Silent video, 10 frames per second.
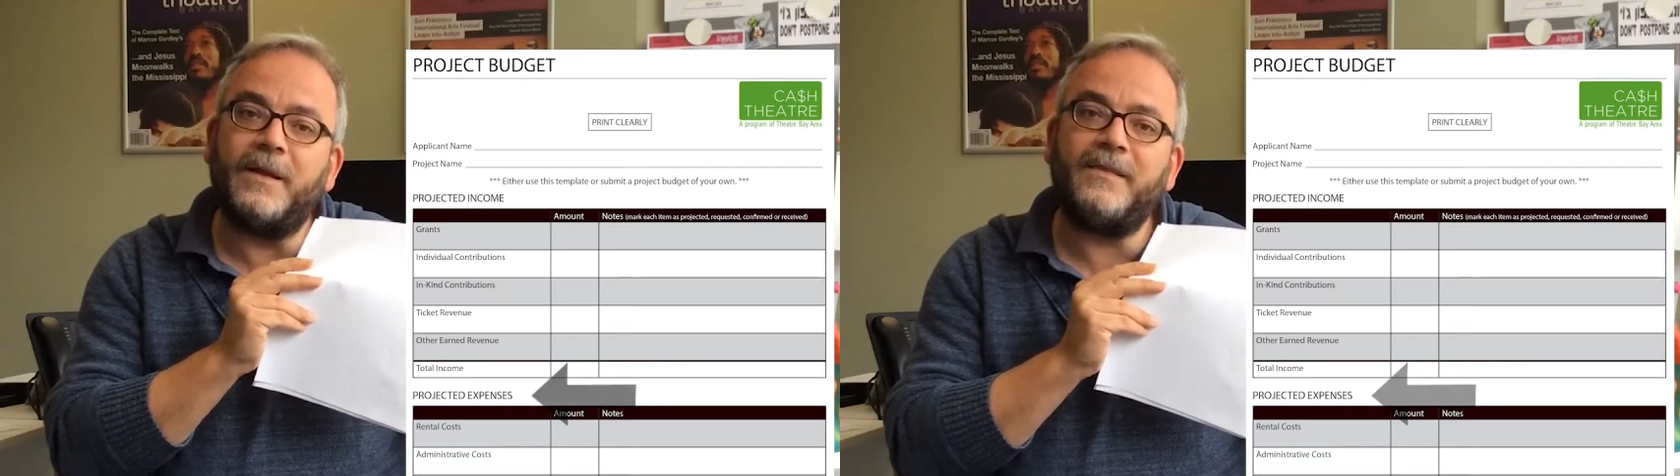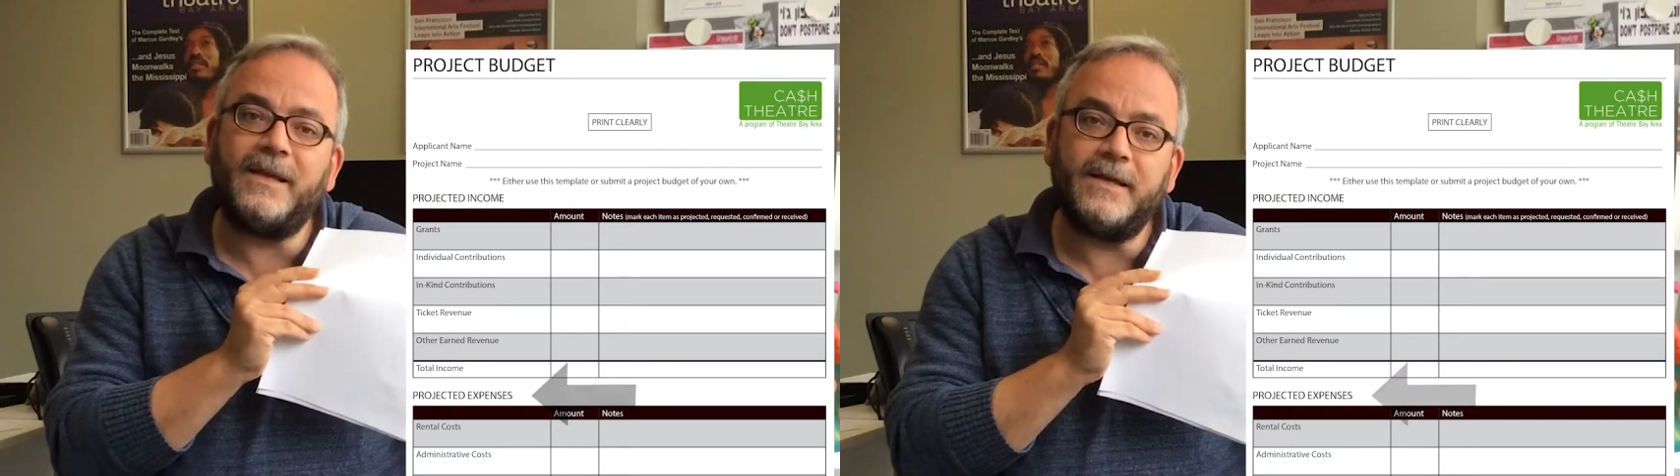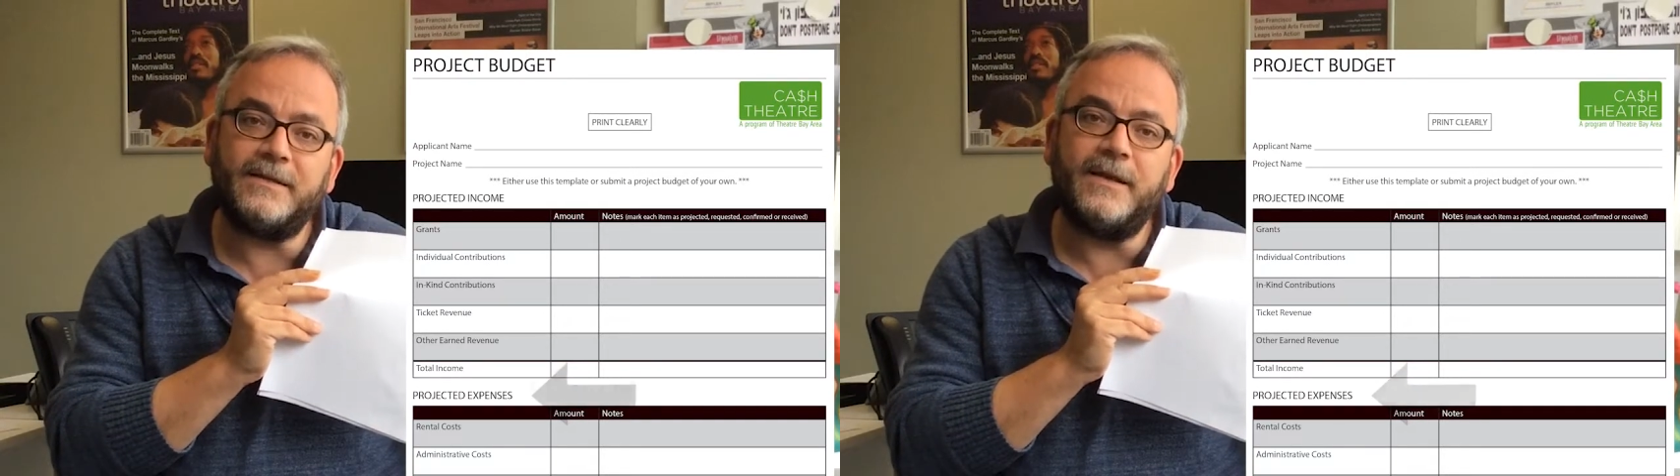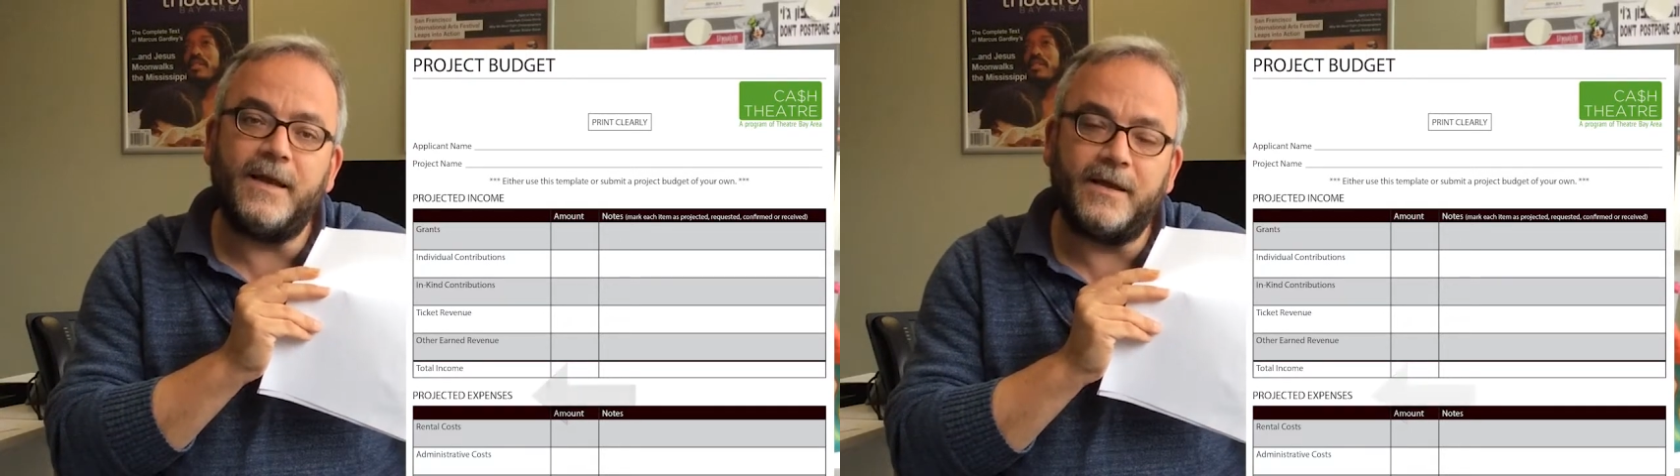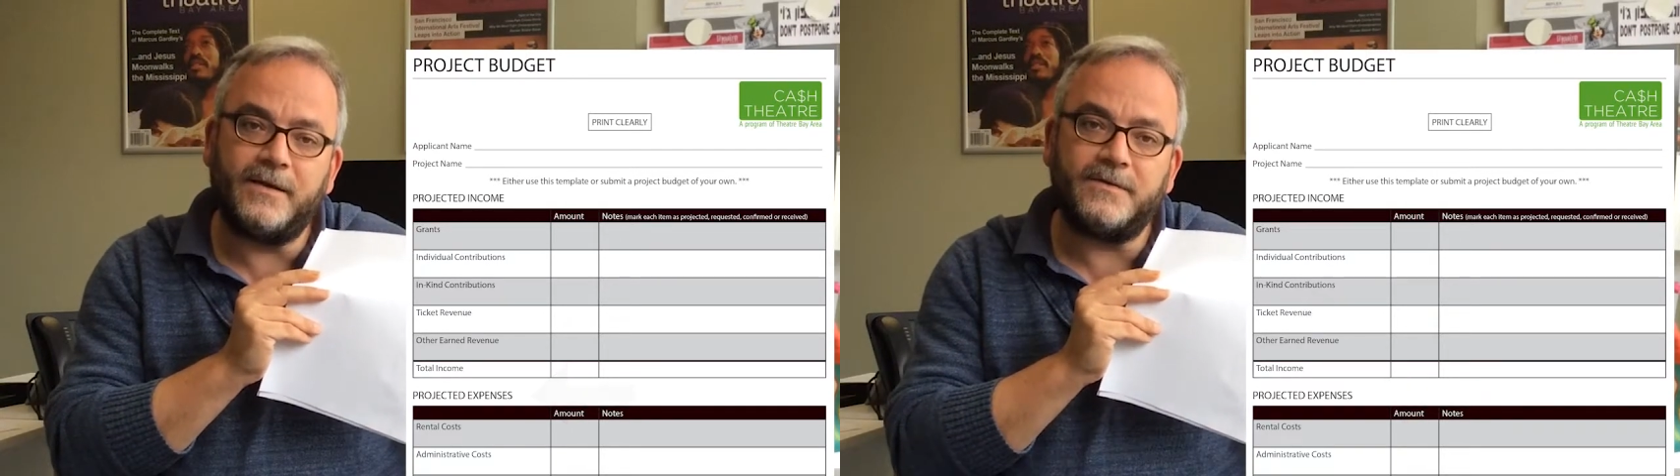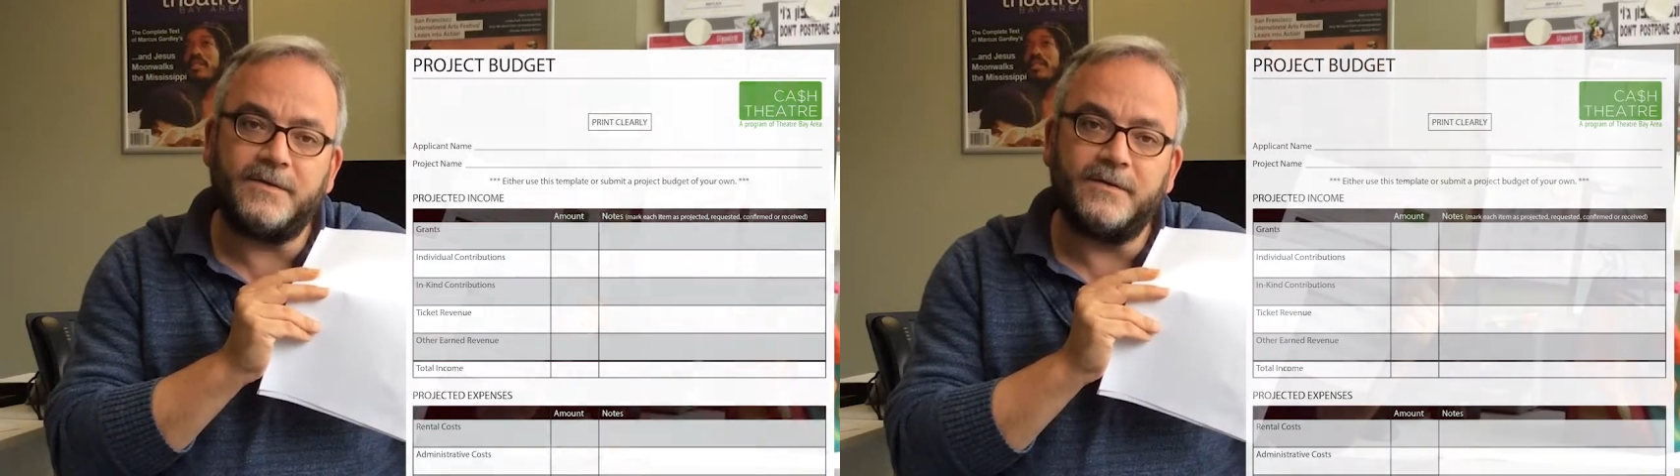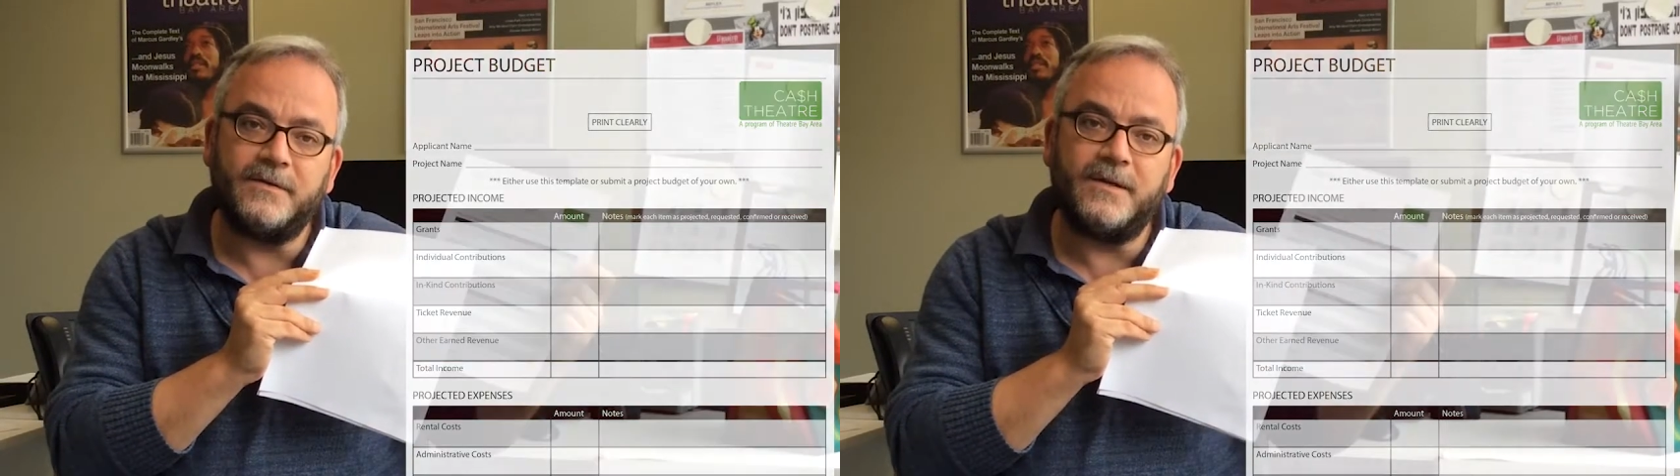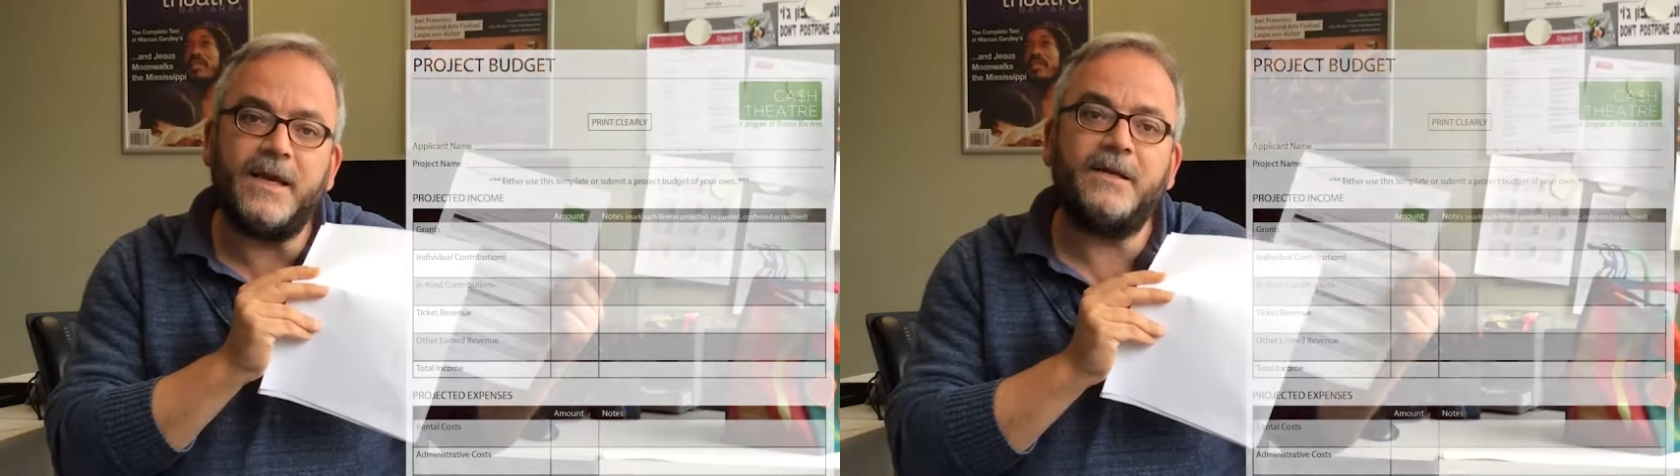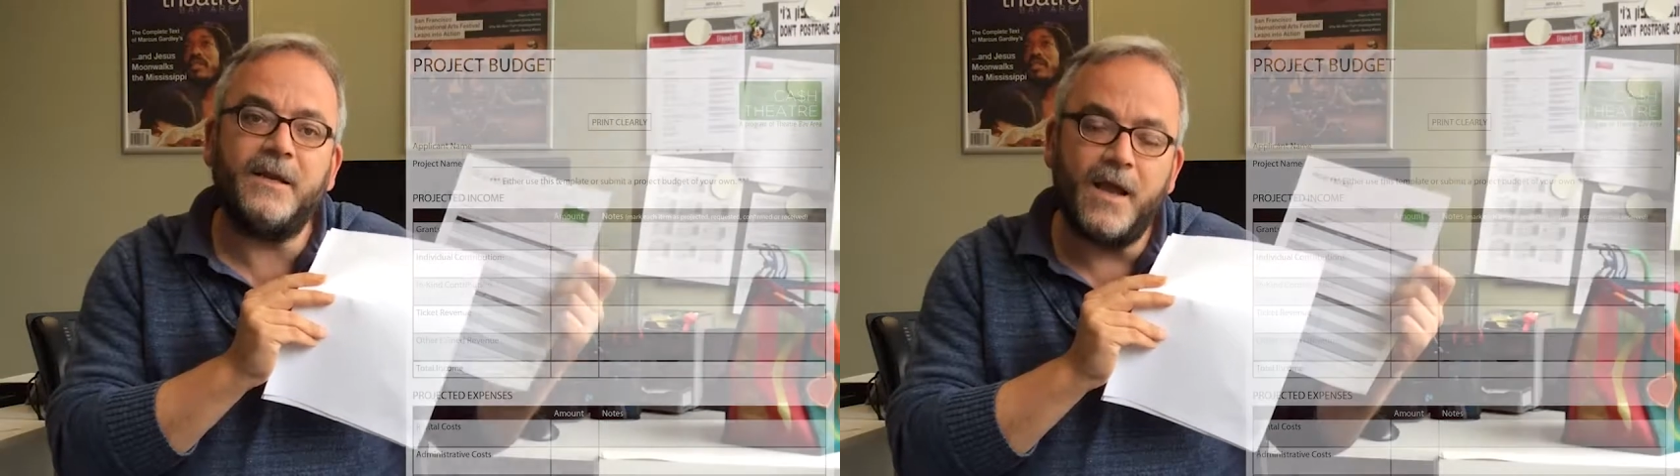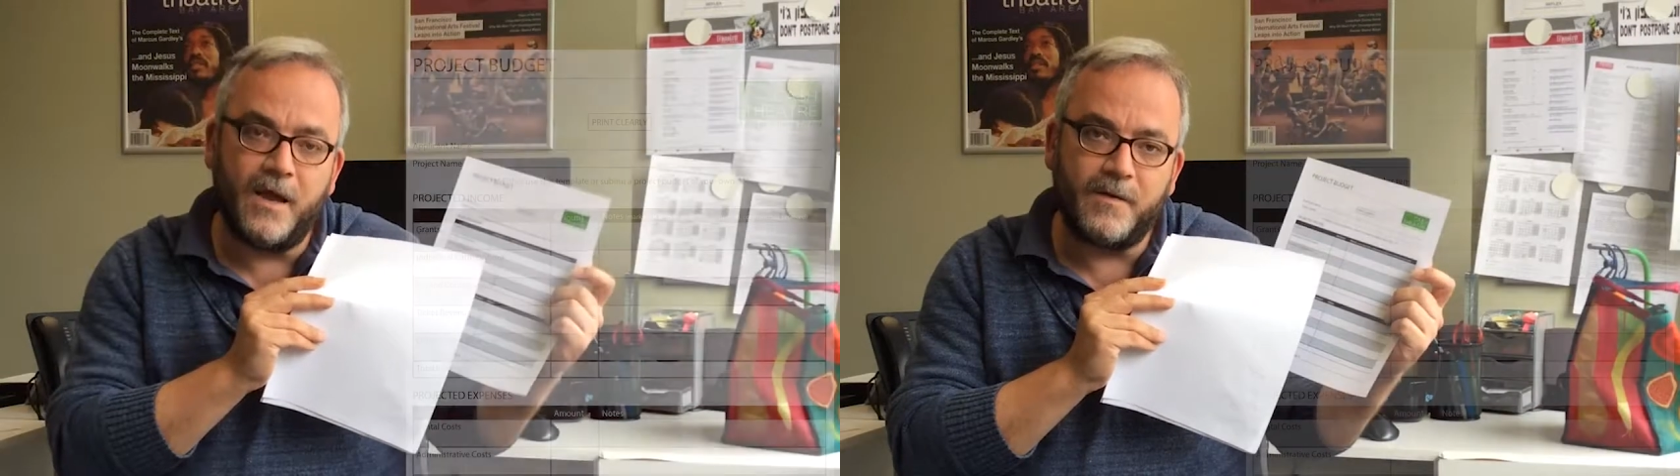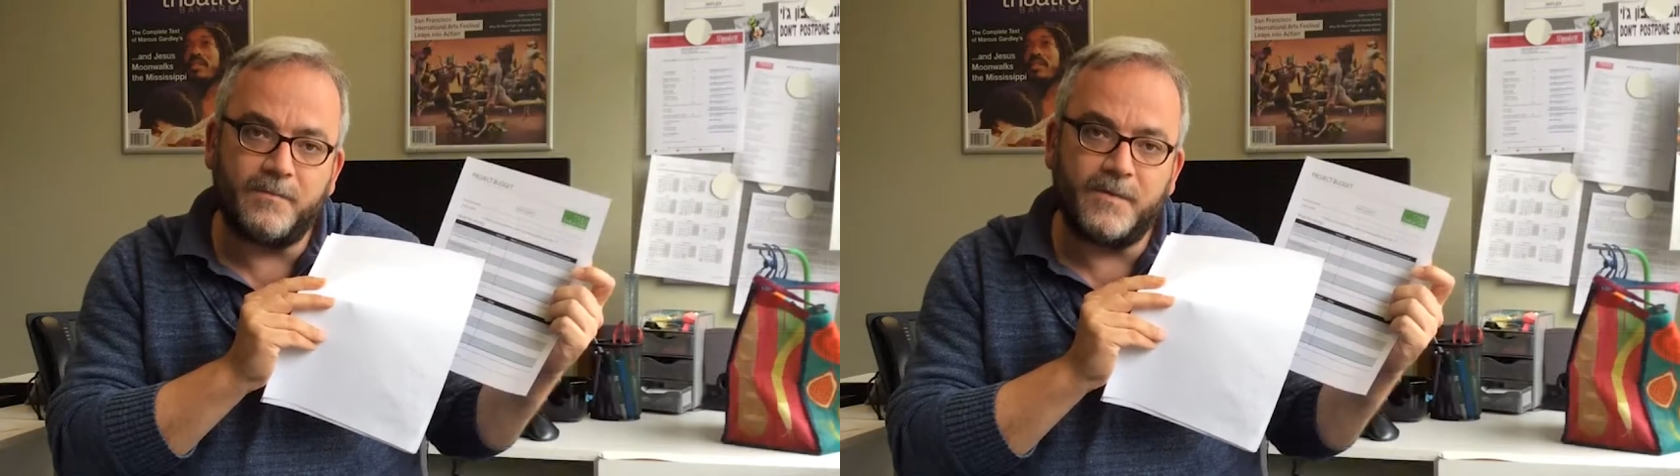by the in-kind income.